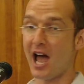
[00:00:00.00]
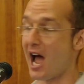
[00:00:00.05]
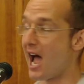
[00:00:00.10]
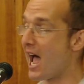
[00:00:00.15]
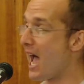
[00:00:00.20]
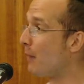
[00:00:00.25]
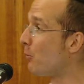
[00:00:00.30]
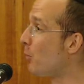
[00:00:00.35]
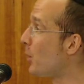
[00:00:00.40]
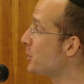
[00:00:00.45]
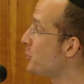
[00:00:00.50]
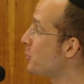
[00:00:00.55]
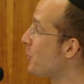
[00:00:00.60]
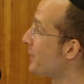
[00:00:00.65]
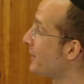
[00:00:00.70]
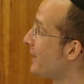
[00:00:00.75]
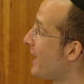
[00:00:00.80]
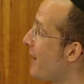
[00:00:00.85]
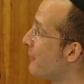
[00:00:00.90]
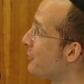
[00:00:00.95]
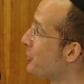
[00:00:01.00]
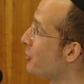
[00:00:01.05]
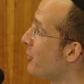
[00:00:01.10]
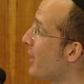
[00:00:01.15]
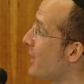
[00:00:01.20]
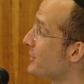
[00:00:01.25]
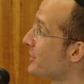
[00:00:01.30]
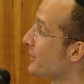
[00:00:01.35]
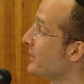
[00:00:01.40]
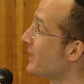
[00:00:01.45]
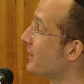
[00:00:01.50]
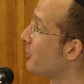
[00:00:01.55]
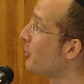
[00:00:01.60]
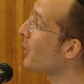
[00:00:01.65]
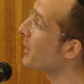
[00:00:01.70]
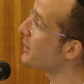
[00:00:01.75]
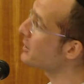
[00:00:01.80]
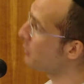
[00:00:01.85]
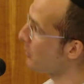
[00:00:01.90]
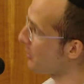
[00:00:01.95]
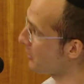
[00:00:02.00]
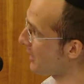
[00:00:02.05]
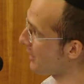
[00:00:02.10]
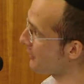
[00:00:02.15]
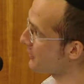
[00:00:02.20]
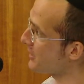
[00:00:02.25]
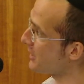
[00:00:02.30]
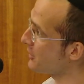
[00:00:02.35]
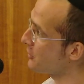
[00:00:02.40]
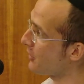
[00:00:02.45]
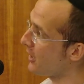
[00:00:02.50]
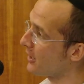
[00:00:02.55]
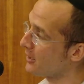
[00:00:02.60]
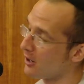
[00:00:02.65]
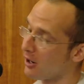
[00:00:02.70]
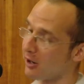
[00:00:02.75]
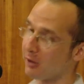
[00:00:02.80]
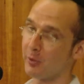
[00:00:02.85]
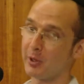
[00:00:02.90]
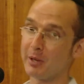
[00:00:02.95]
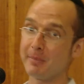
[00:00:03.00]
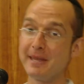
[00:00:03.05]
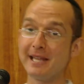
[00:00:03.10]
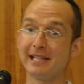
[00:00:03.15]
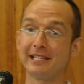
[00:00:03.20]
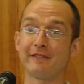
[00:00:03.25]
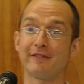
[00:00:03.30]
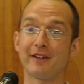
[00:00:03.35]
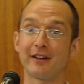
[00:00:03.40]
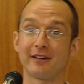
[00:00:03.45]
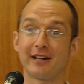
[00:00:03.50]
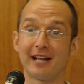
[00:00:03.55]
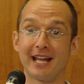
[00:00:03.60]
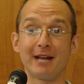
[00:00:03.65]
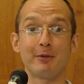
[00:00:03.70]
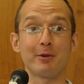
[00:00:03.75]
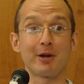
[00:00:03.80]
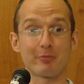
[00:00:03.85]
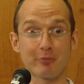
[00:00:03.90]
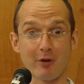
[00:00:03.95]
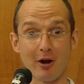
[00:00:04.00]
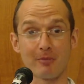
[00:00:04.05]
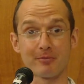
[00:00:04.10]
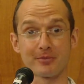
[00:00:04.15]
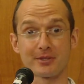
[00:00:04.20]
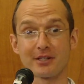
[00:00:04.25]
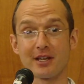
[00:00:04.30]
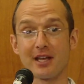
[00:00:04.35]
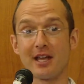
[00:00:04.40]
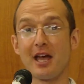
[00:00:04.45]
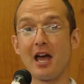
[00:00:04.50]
And once we went live with Crashlytics, we actually went live with Sentry.io, we immediately found out, hey, we have problems.